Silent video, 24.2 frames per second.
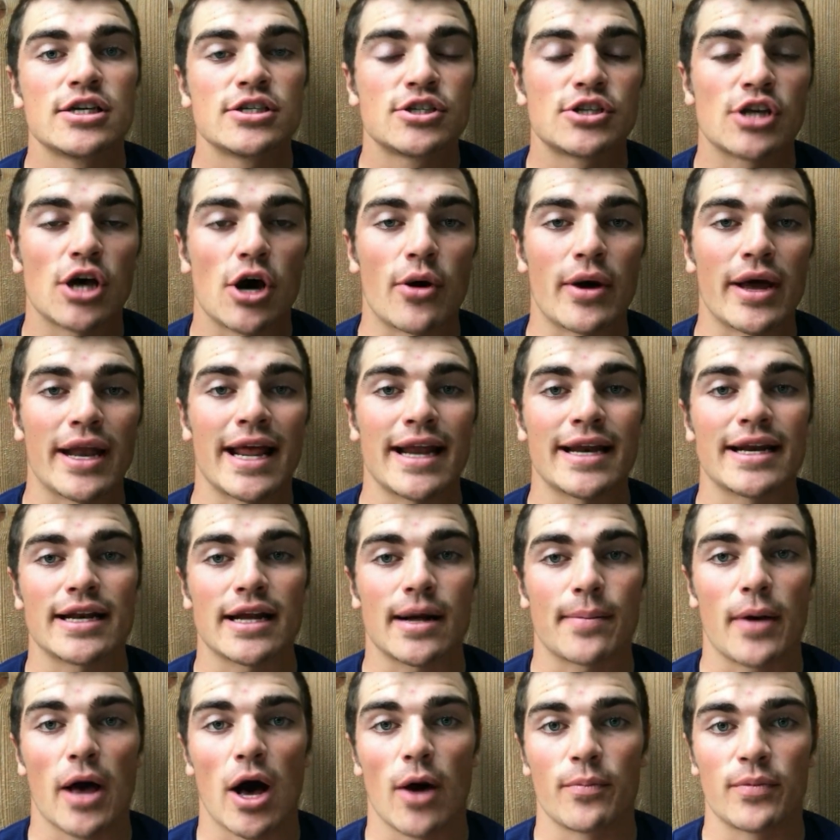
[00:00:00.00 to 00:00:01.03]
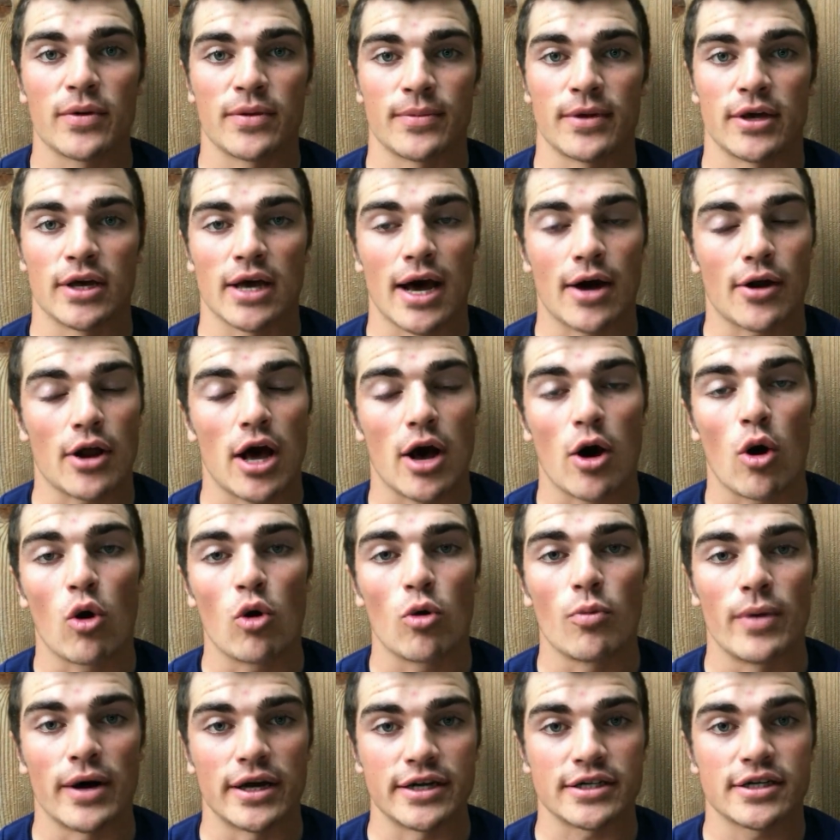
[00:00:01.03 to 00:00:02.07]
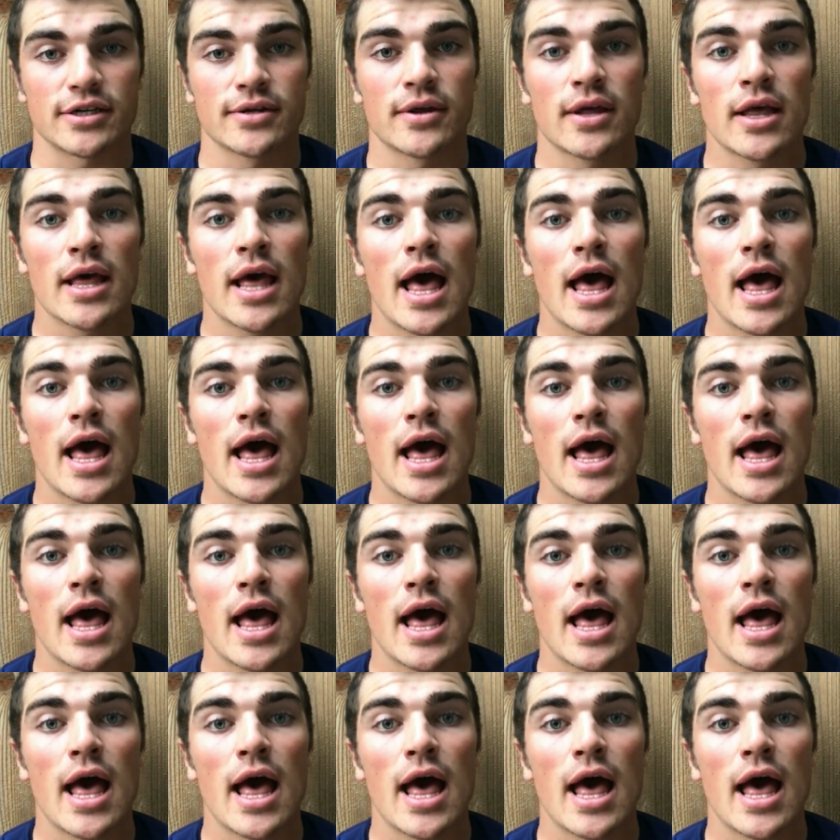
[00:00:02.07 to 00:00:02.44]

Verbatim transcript: So it ended up helping me out a whole bunch.